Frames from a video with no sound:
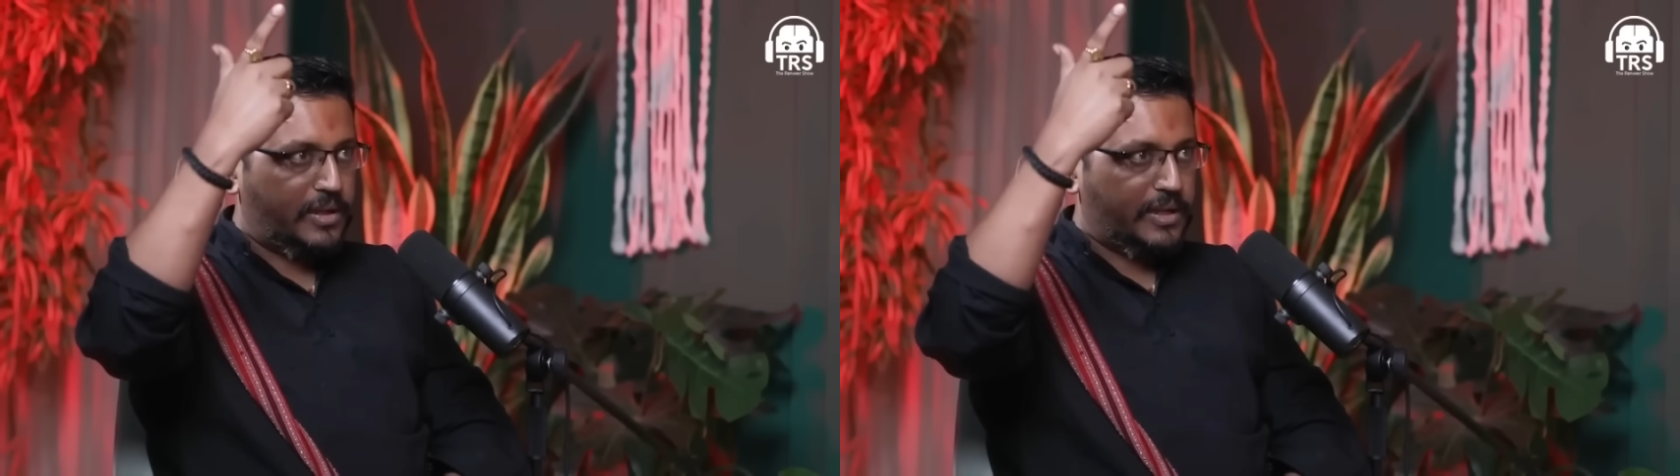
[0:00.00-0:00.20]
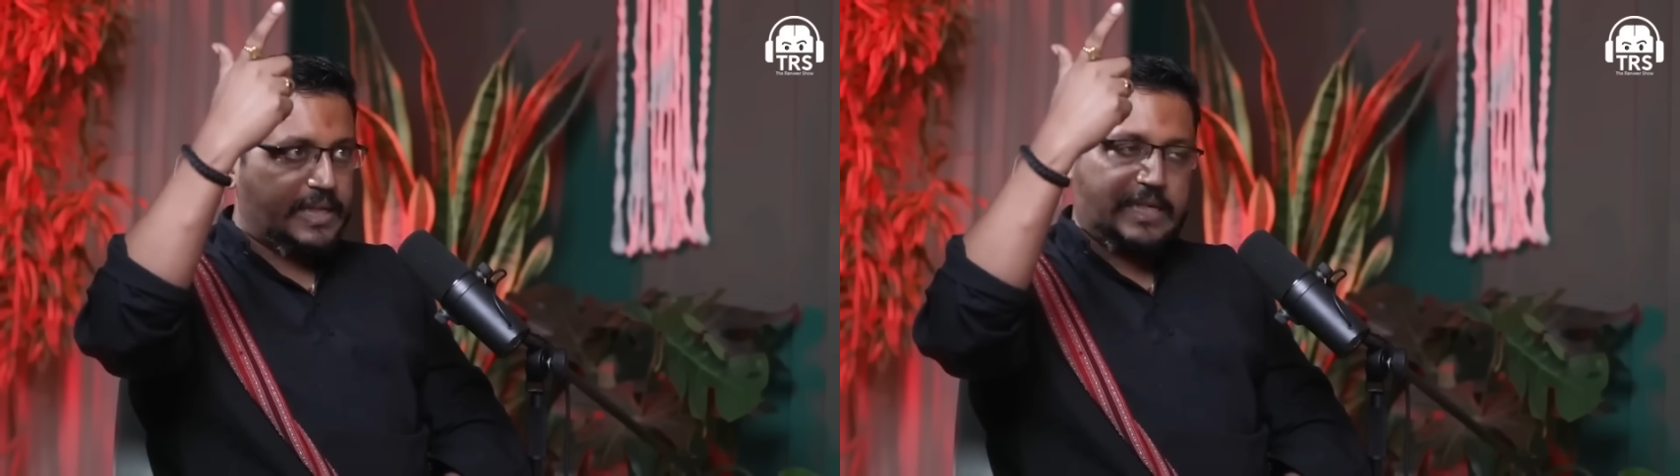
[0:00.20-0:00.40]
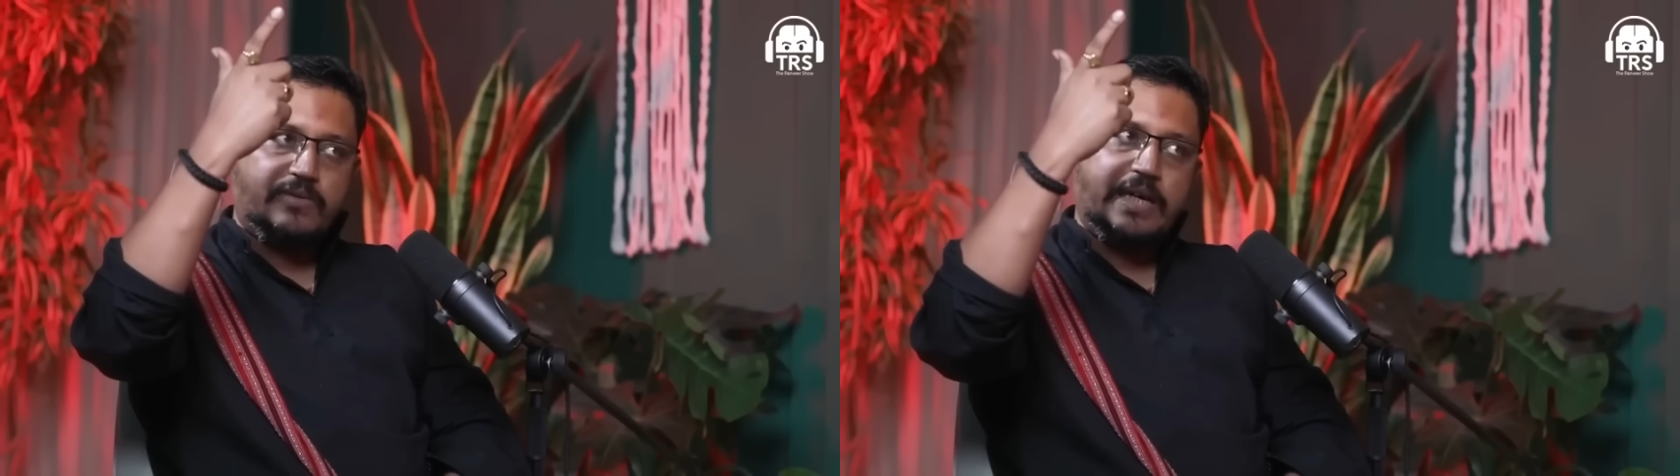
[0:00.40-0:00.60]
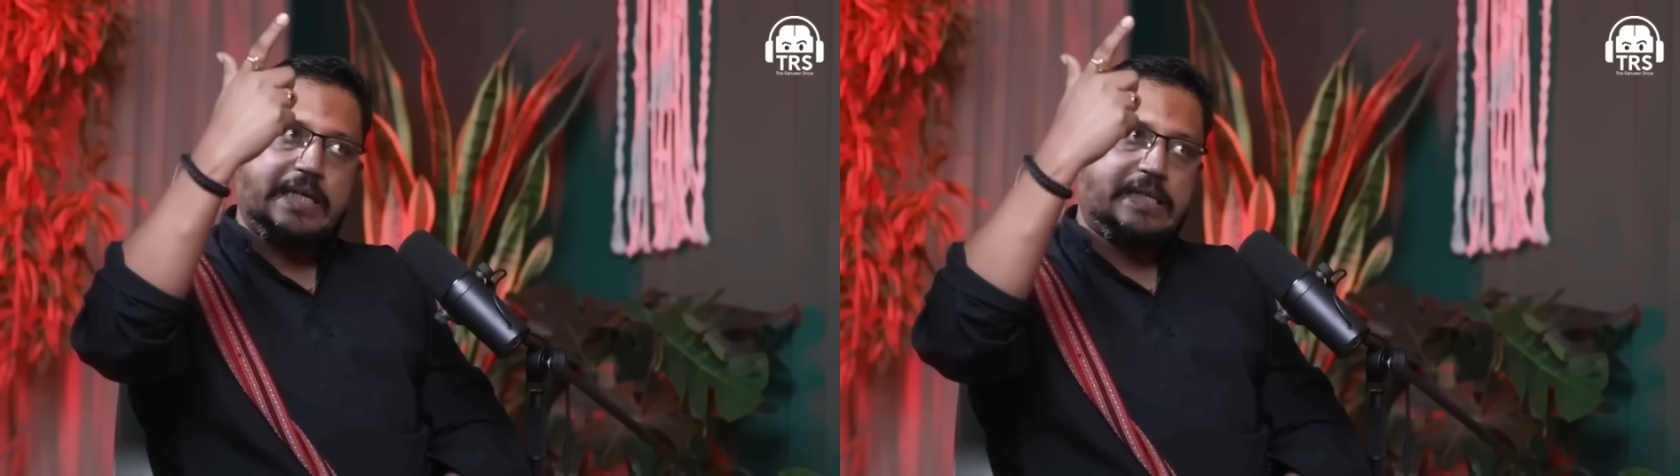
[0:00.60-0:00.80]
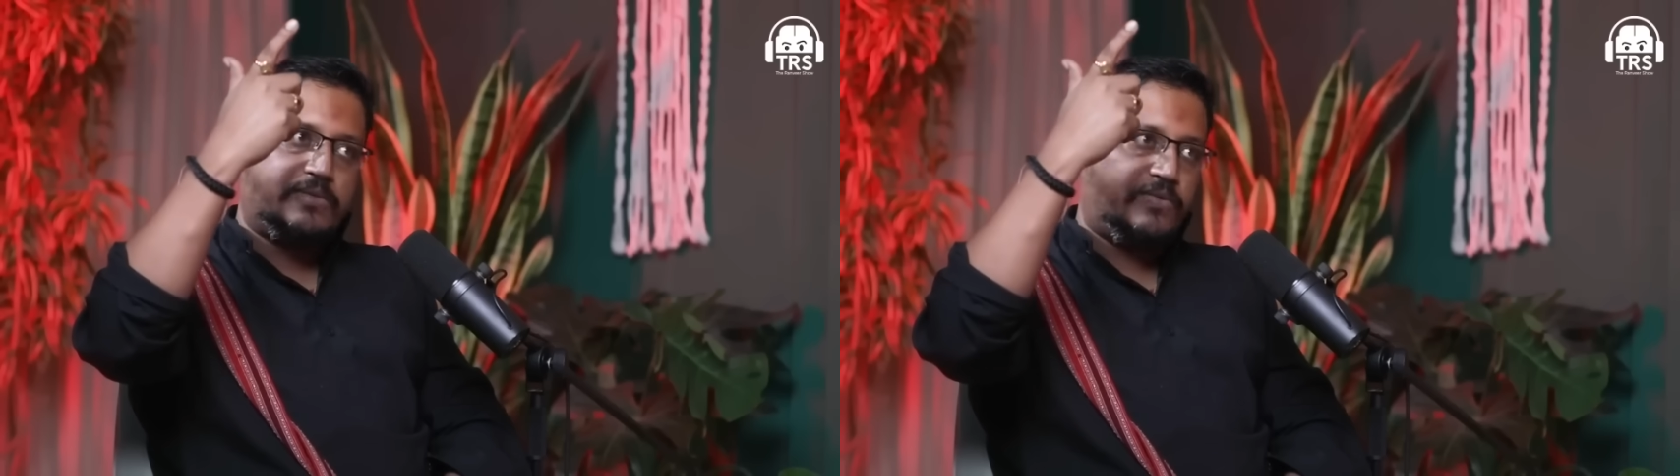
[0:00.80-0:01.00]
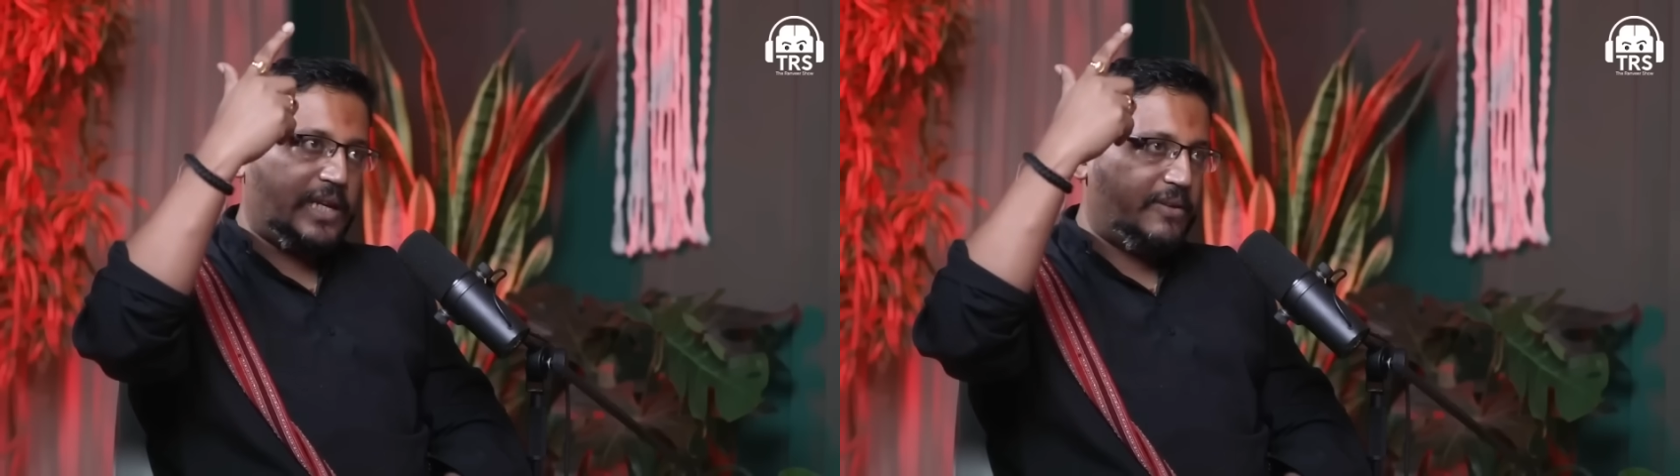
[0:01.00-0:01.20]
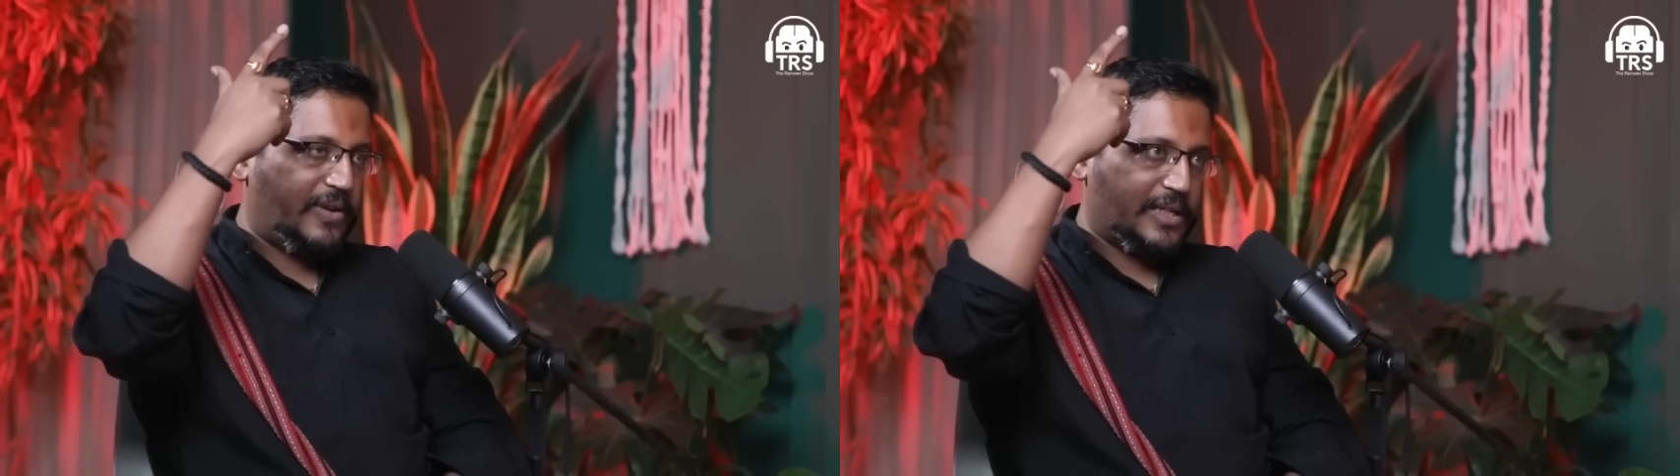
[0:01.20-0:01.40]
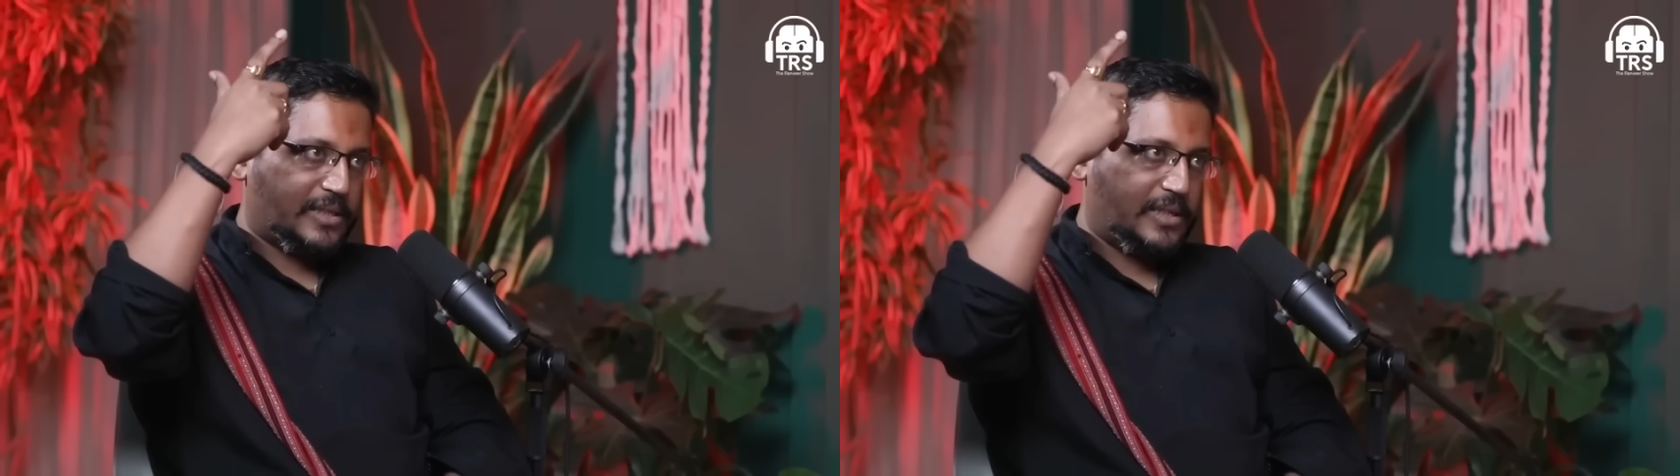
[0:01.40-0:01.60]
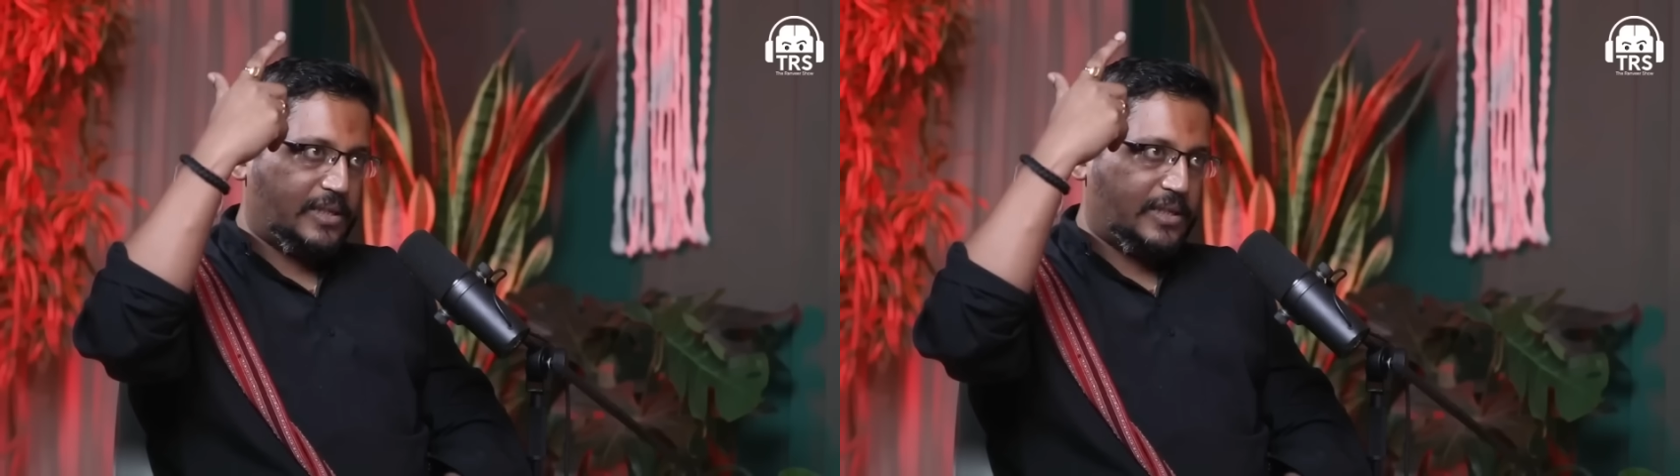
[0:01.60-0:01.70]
and that is why he is very fast.